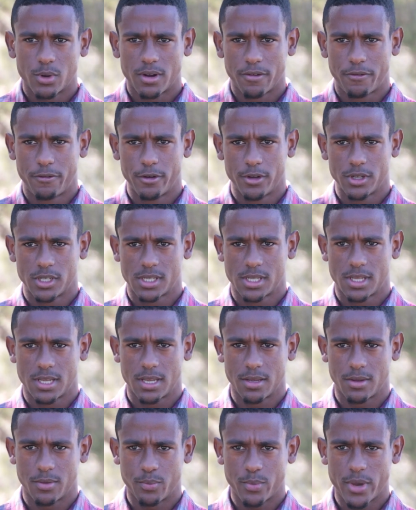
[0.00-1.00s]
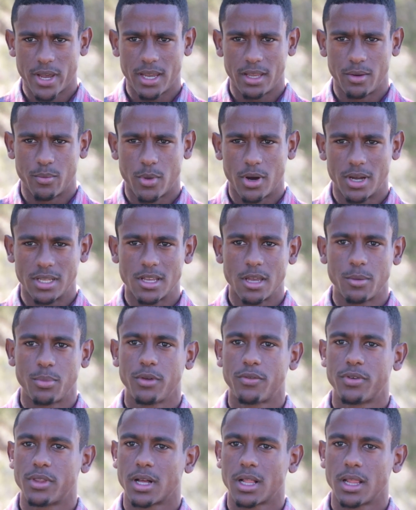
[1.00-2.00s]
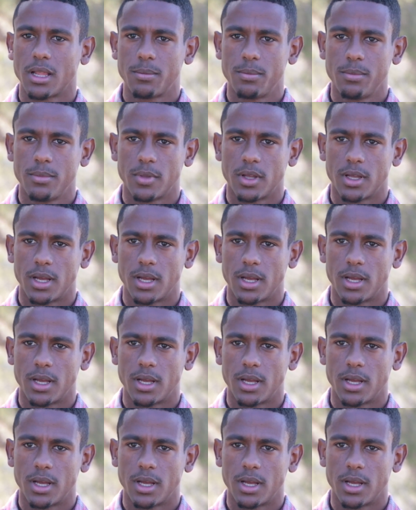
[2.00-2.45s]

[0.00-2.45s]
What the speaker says: when I first made my debut for the club.